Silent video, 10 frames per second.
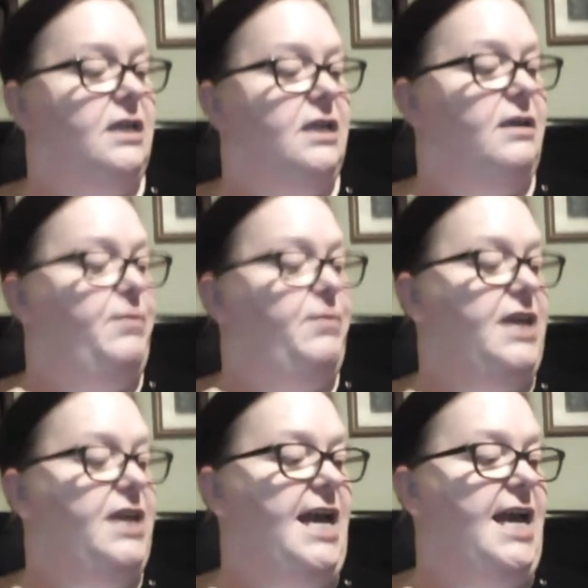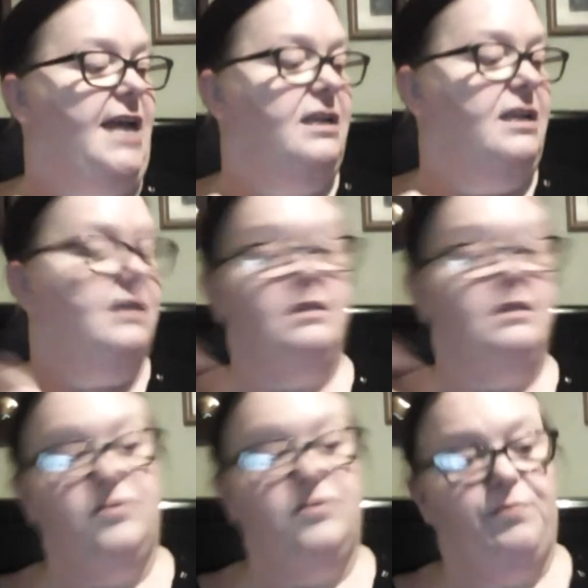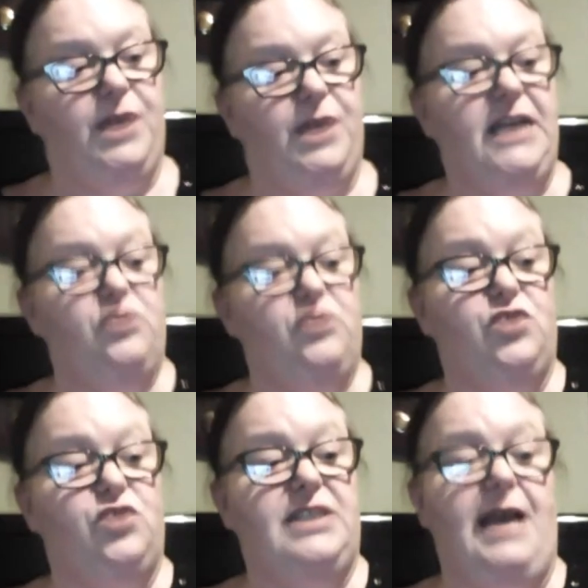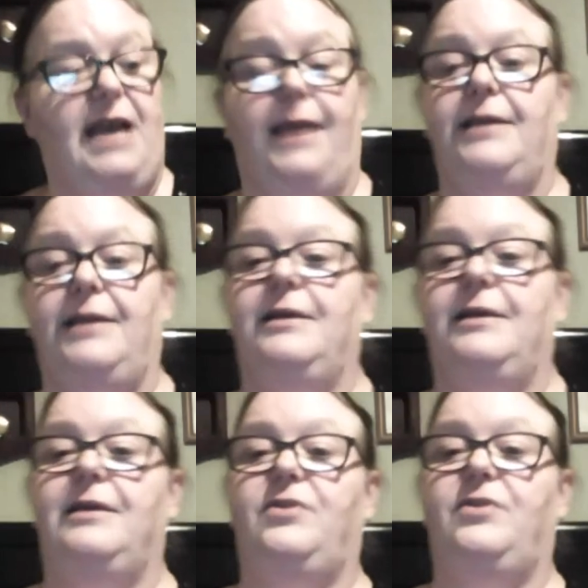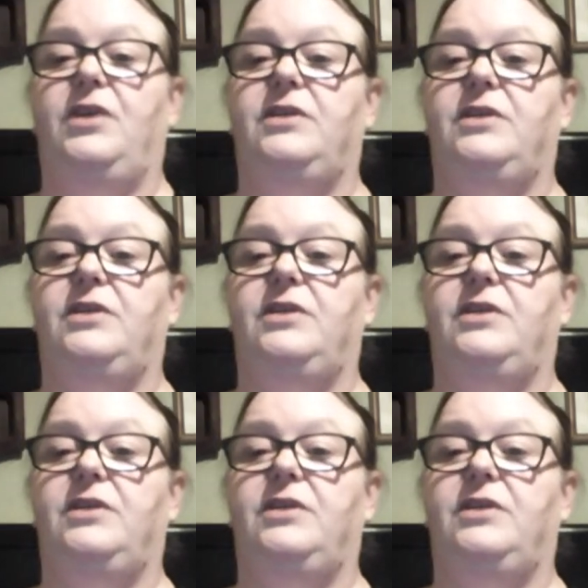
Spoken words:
but yeah, but it does say that